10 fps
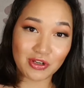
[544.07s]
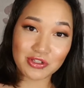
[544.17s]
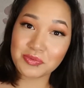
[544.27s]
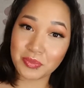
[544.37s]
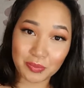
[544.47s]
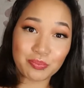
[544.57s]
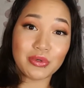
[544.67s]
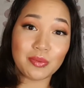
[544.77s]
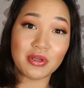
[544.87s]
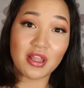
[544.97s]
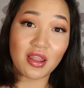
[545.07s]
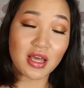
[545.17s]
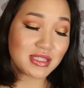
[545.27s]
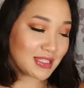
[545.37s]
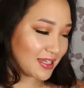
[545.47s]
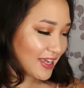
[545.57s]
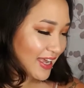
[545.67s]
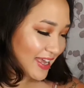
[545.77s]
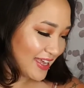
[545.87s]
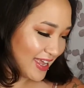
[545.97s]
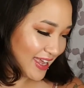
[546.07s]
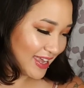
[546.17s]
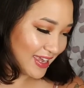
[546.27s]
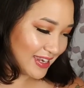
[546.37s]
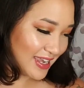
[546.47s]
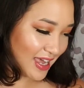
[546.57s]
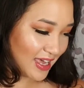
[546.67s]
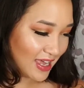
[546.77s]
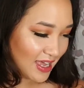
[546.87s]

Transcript: videos, but probably a lot. And yeah,